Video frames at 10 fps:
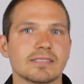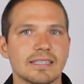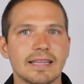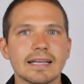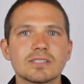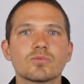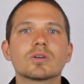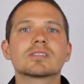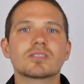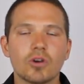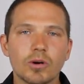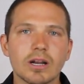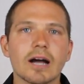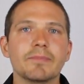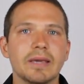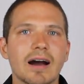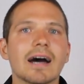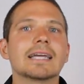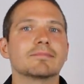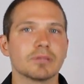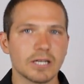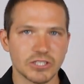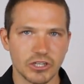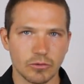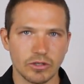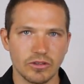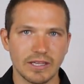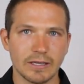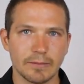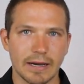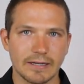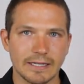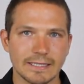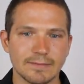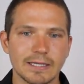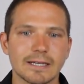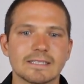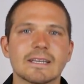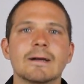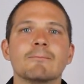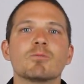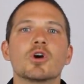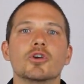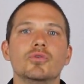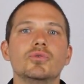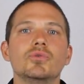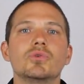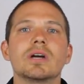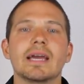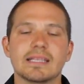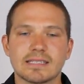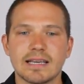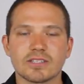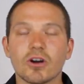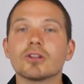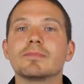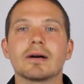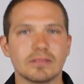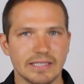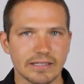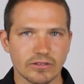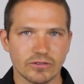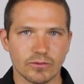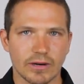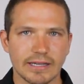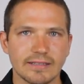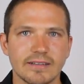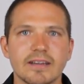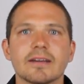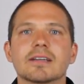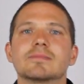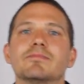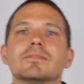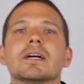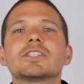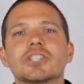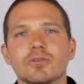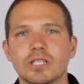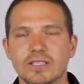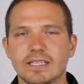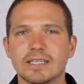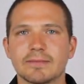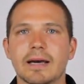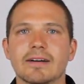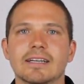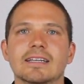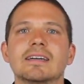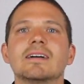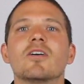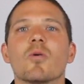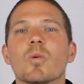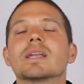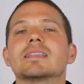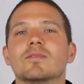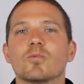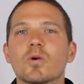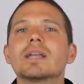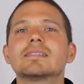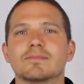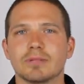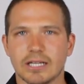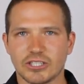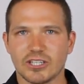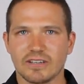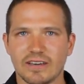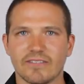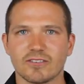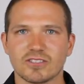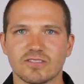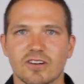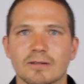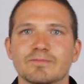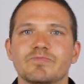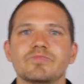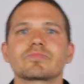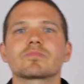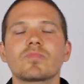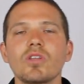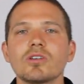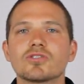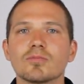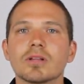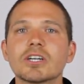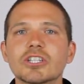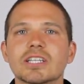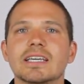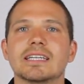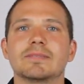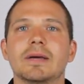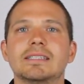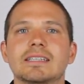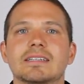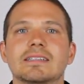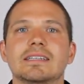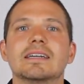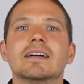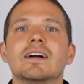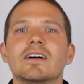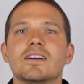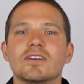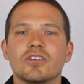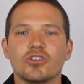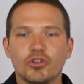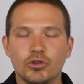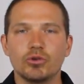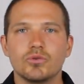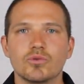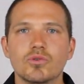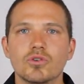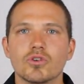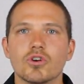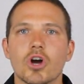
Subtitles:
else. And that's what's going on behind blushing when you think about it, is because it's all about guilt, right? Because blushing, when you think about it, what is blushing? Okay, first of all, so blushing is basically you